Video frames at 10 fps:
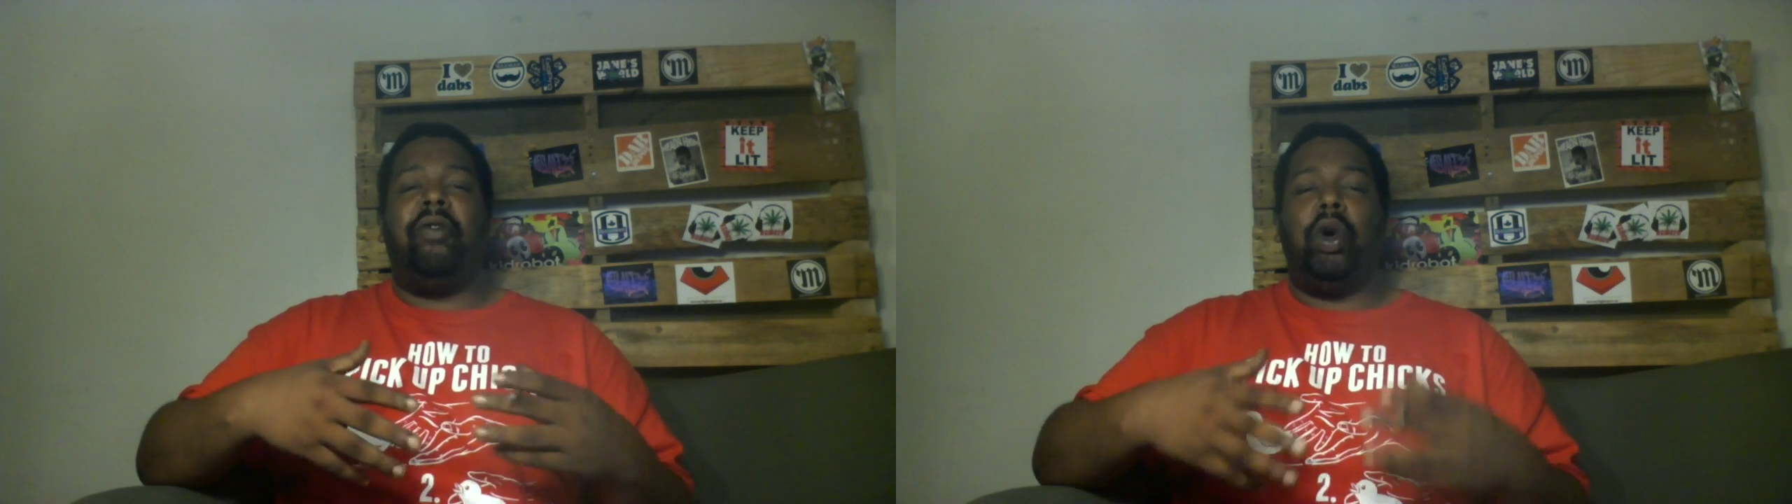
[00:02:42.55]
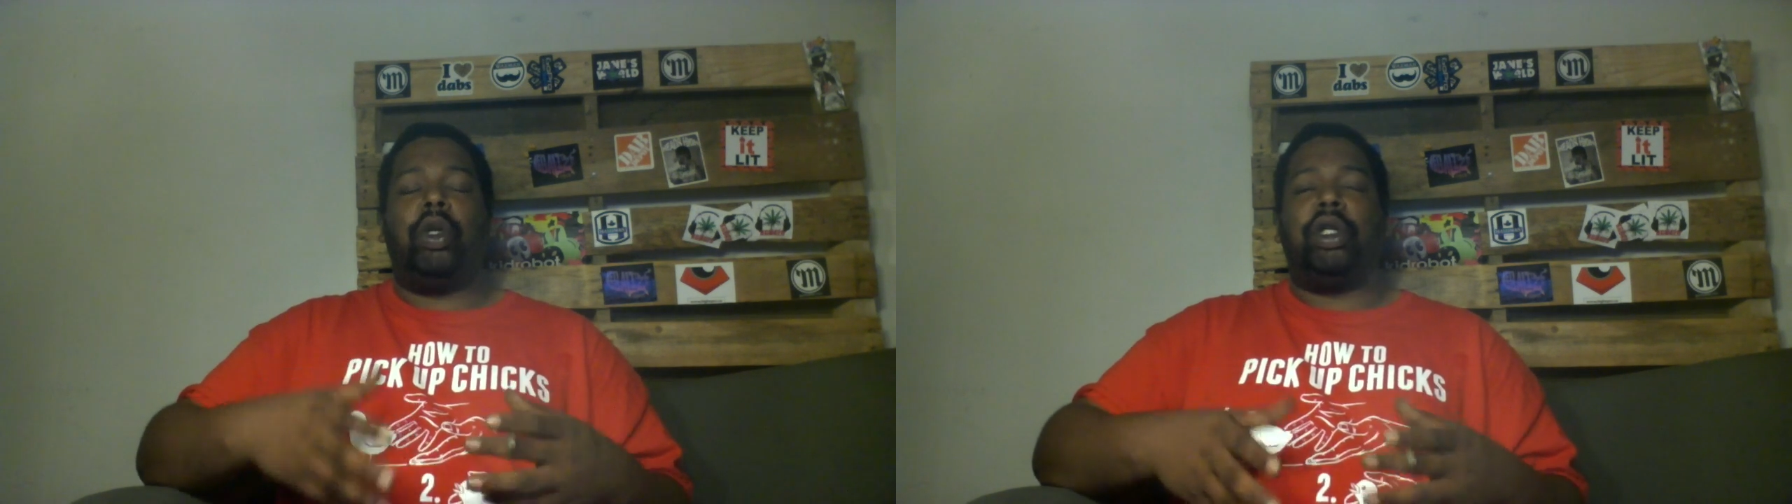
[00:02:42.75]

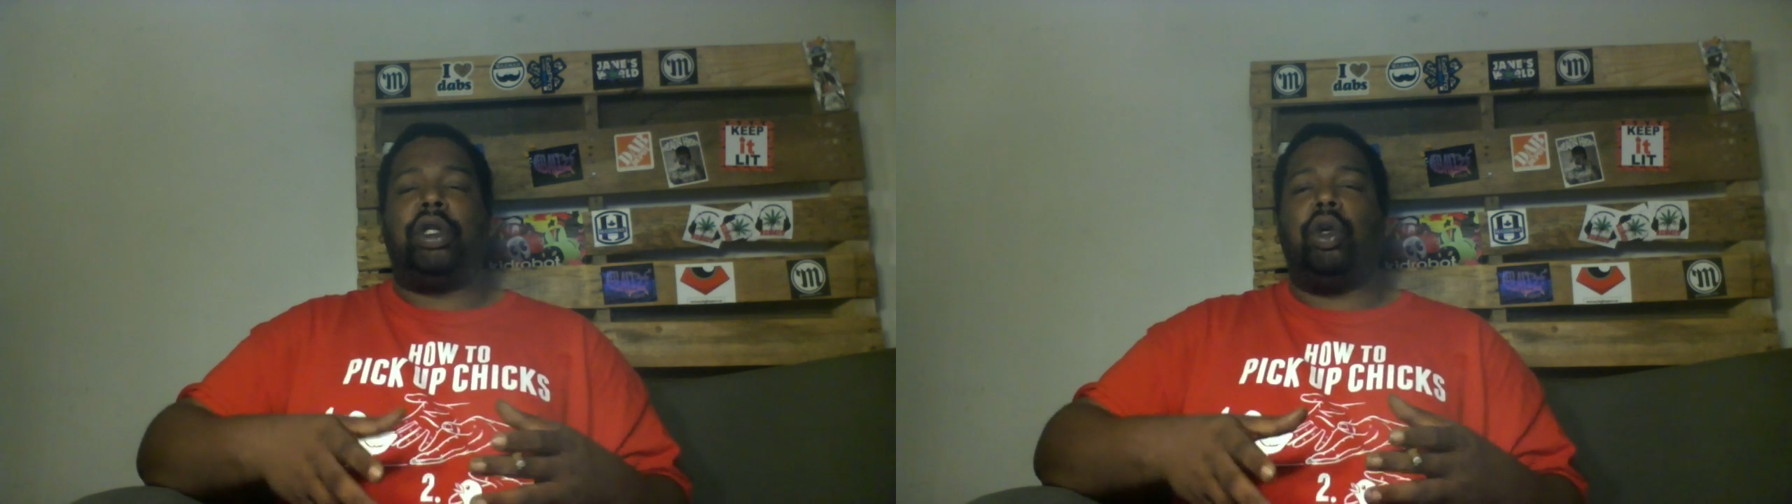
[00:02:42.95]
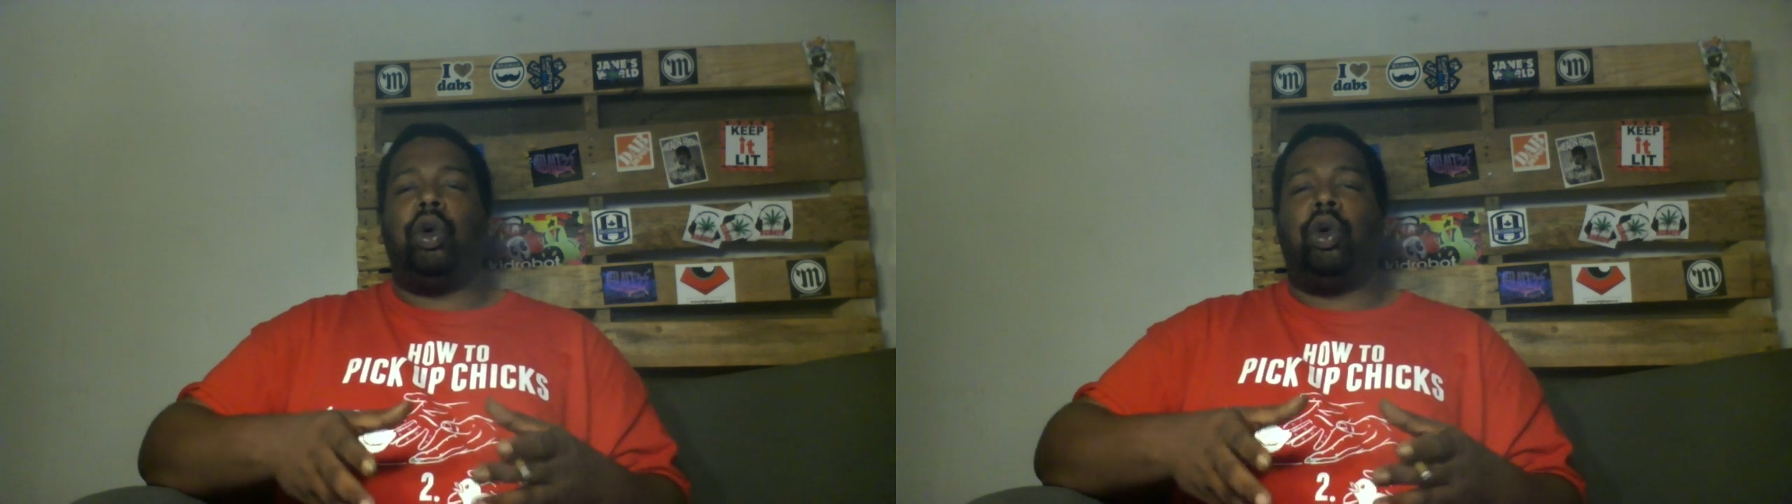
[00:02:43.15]

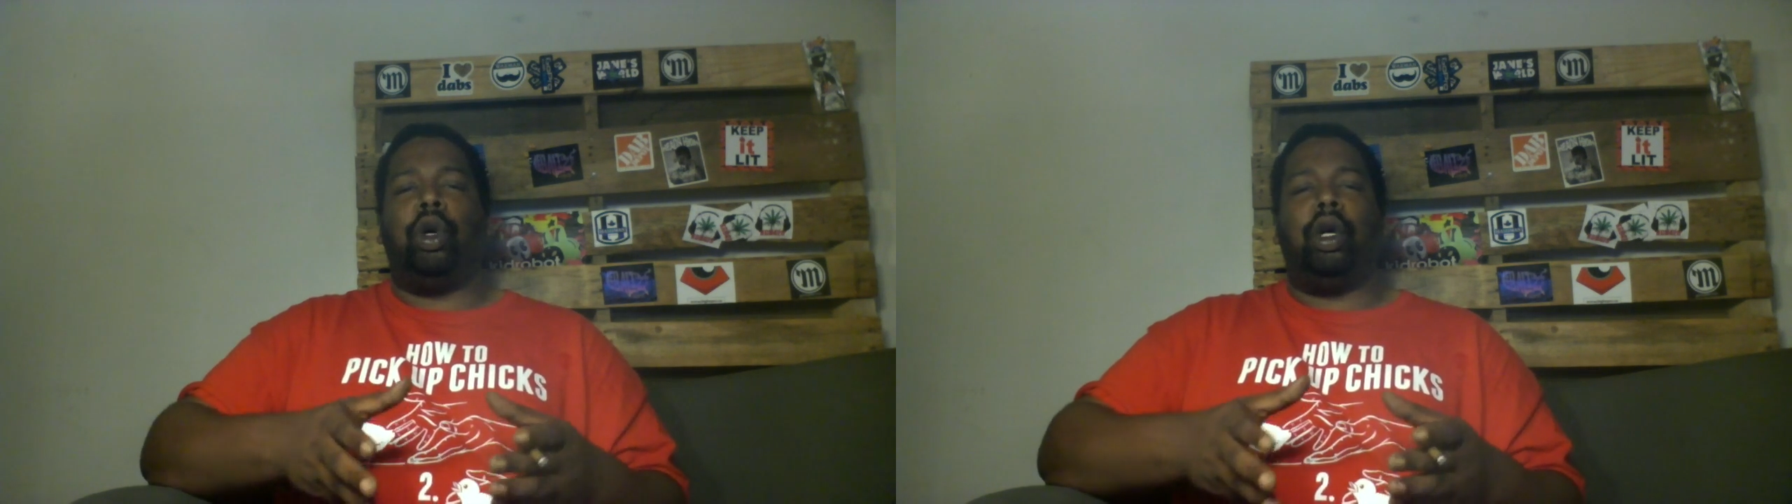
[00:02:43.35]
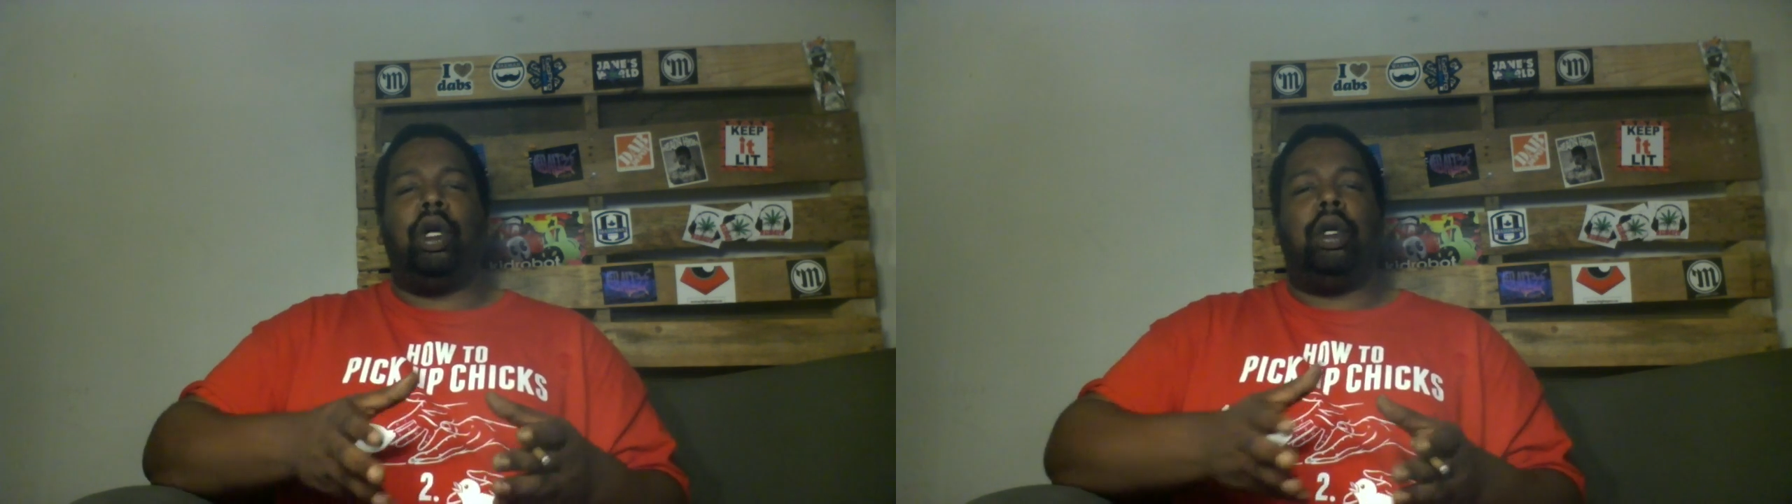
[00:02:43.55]
focused
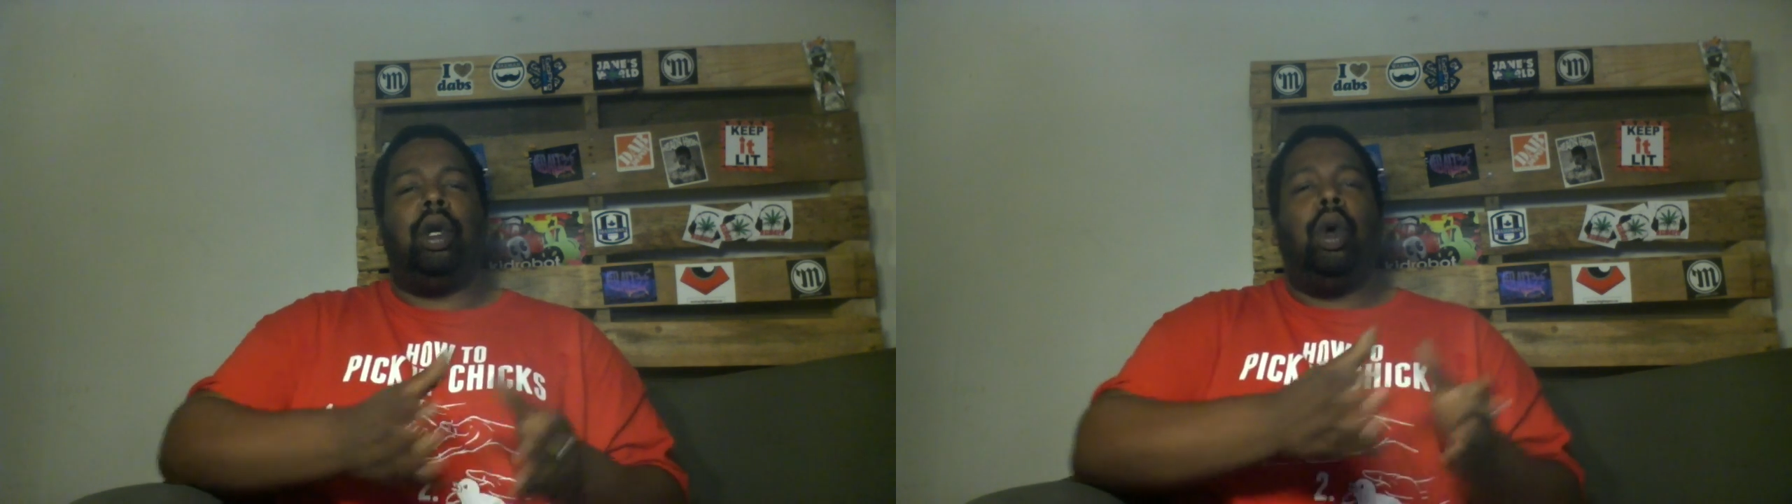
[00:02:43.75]
on